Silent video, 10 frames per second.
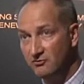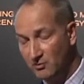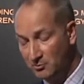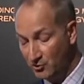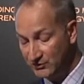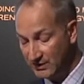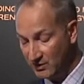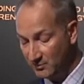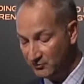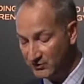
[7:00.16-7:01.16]
reporting
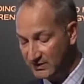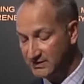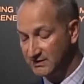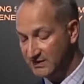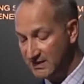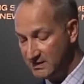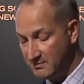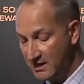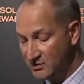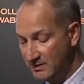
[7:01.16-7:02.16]
on the project to senior
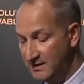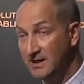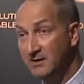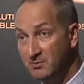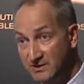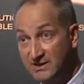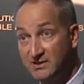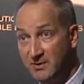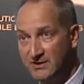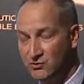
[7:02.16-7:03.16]
management in their
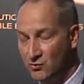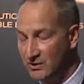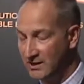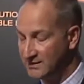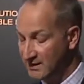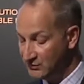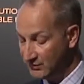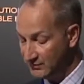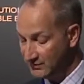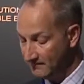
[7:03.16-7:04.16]
participating
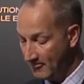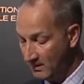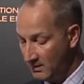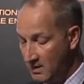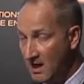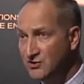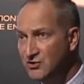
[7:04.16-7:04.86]
organizations, and